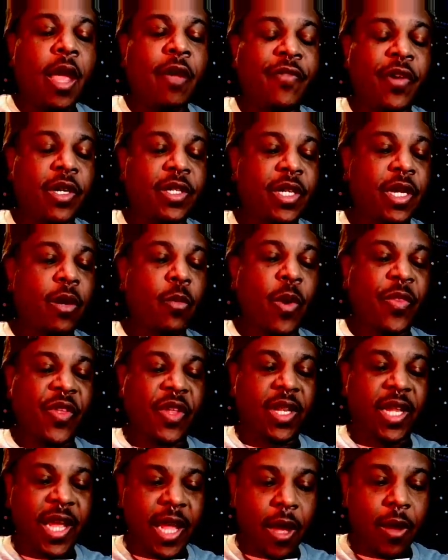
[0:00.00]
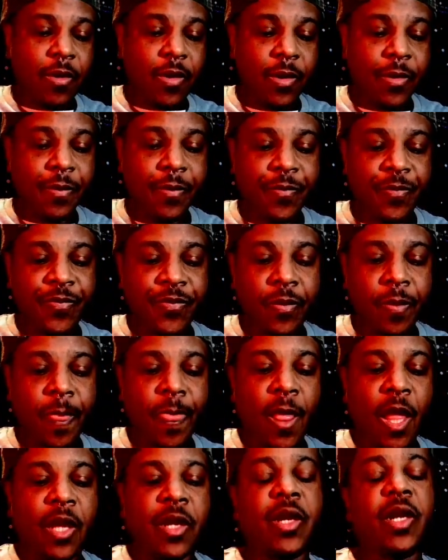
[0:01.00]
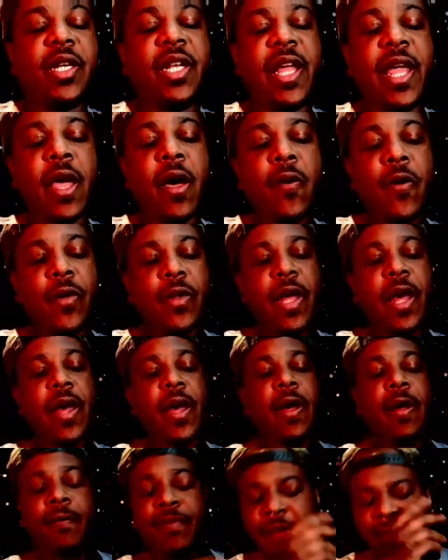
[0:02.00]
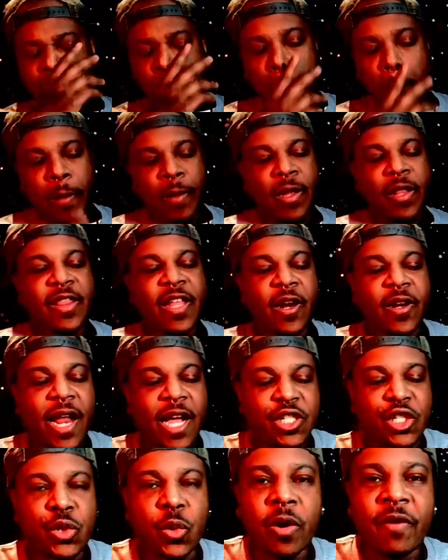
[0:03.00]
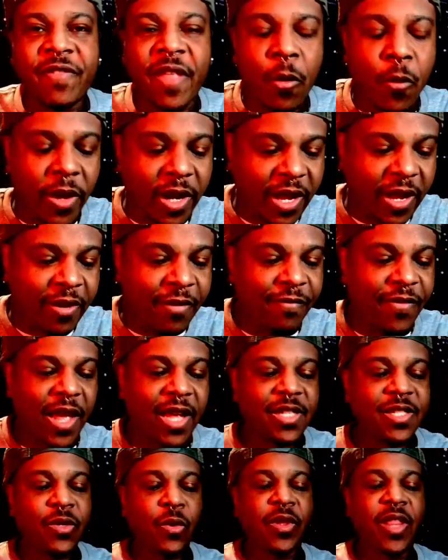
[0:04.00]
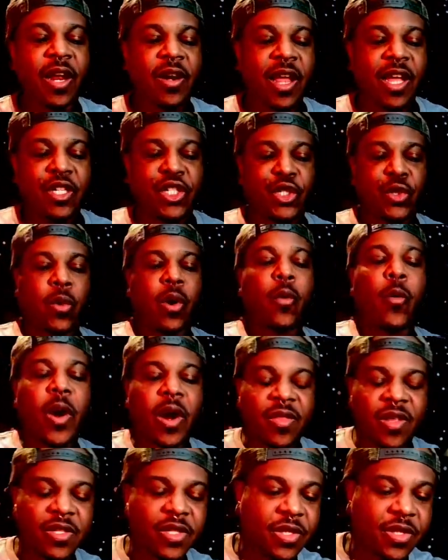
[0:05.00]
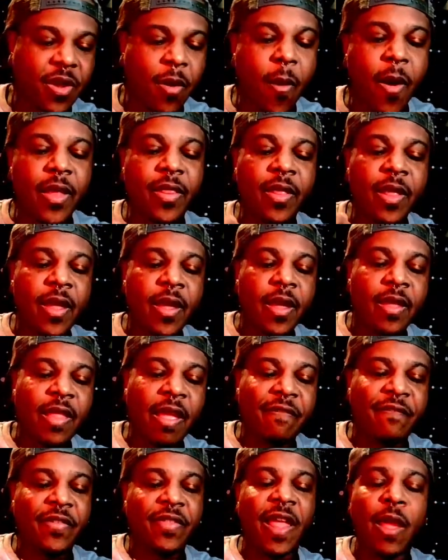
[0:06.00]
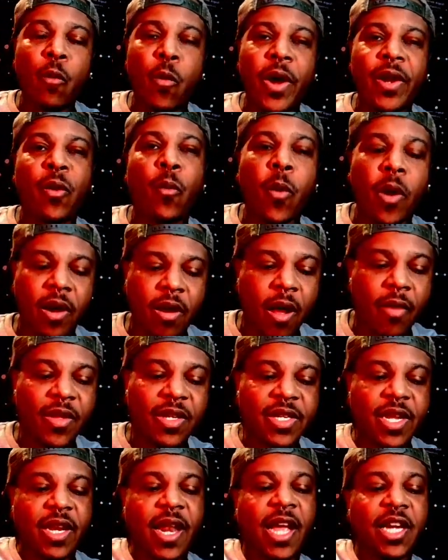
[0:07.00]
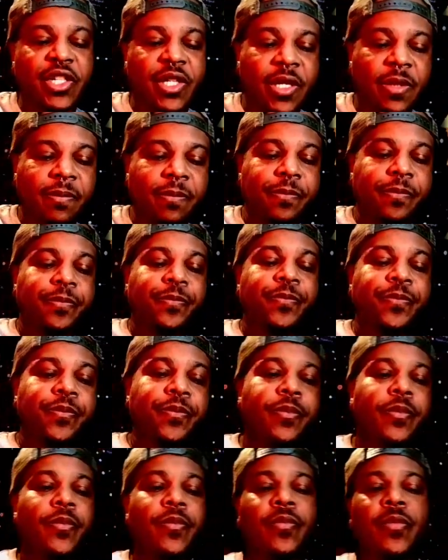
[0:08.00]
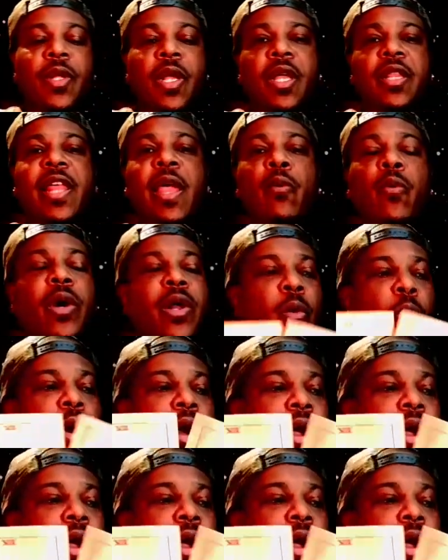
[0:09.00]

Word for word: if you're dealing with a Leo, your Leo, um, they they're not sure if they want to invest, or they're not sure where this is going. They they want to work on this connection. They want